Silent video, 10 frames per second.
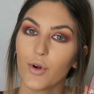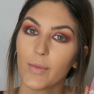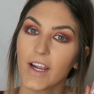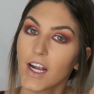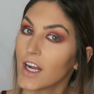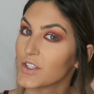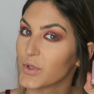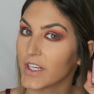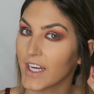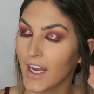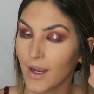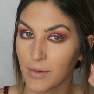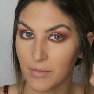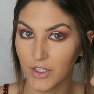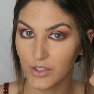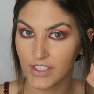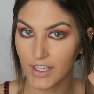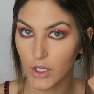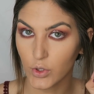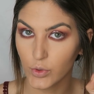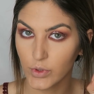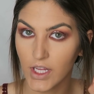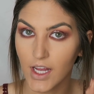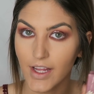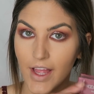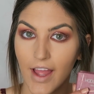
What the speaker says: For my contour today, I'm going to be using the HOURGLASS,